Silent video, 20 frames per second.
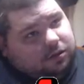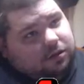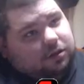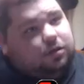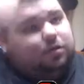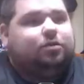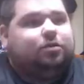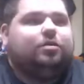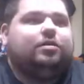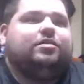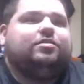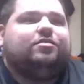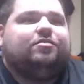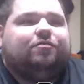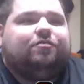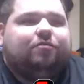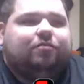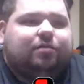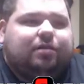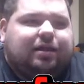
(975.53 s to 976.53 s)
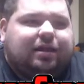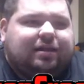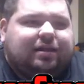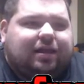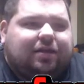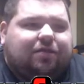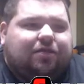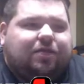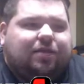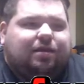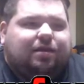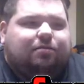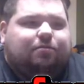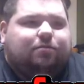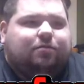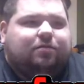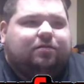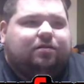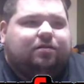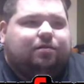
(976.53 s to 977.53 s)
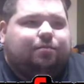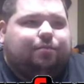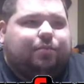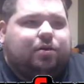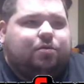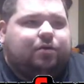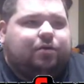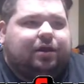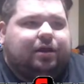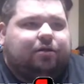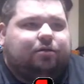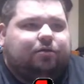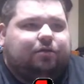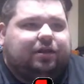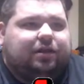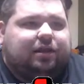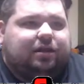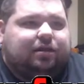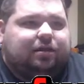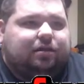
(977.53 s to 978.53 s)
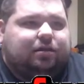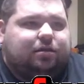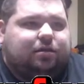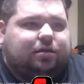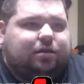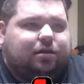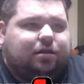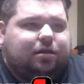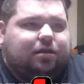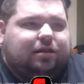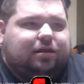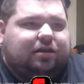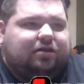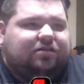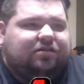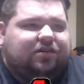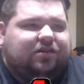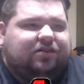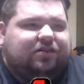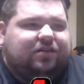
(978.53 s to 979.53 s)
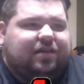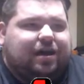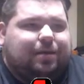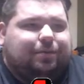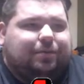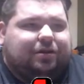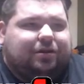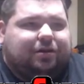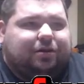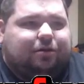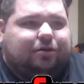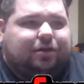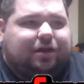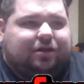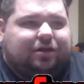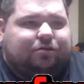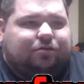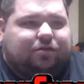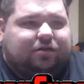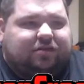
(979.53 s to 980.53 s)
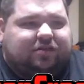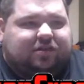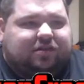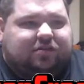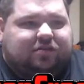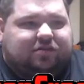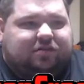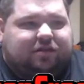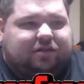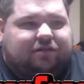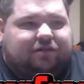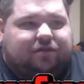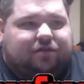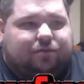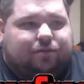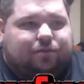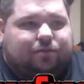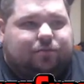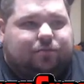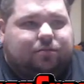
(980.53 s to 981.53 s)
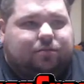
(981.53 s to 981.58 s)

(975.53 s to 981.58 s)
You know, I just realized, I think it was the bow and arrow that there's a shop in here that you can steal stuff from.